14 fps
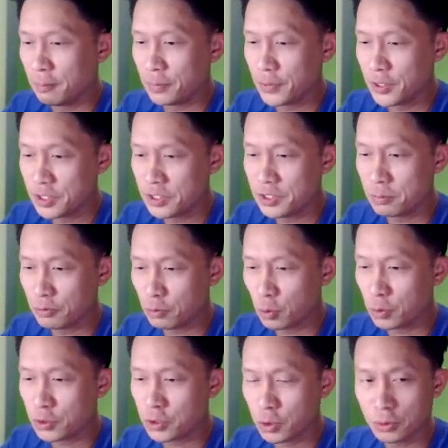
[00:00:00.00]
The system, of
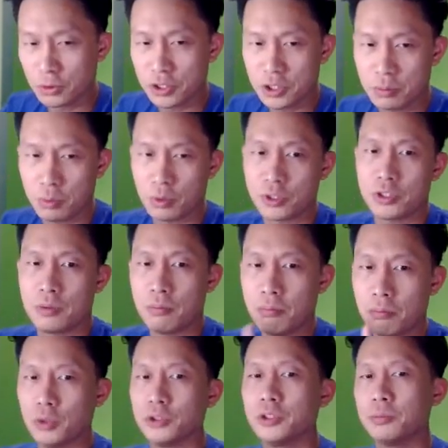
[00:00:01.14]
course, totally supports
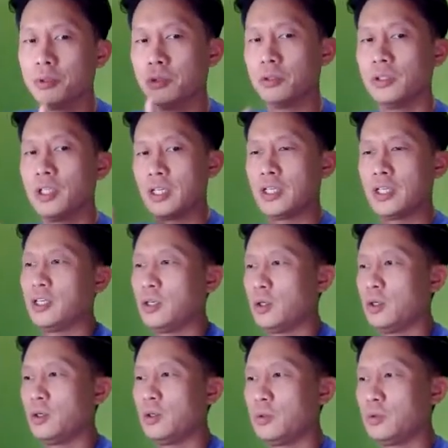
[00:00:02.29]
multiple
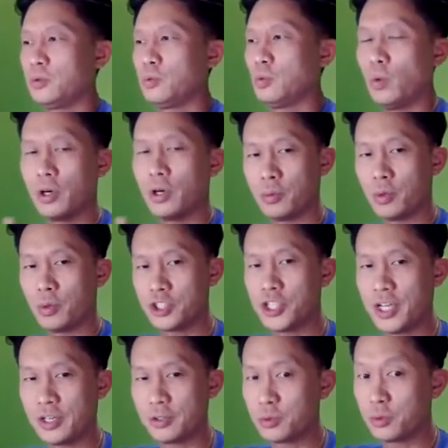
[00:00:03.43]
one-on-one
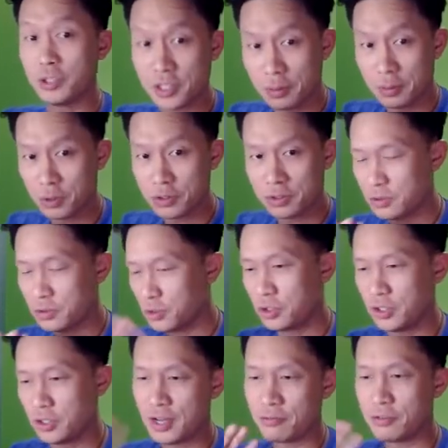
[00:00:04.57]
channels with the same person. So you
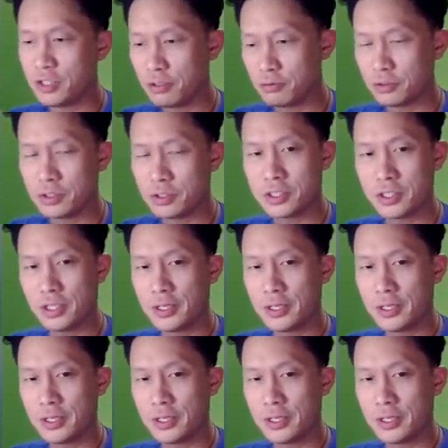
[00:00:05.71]
could have different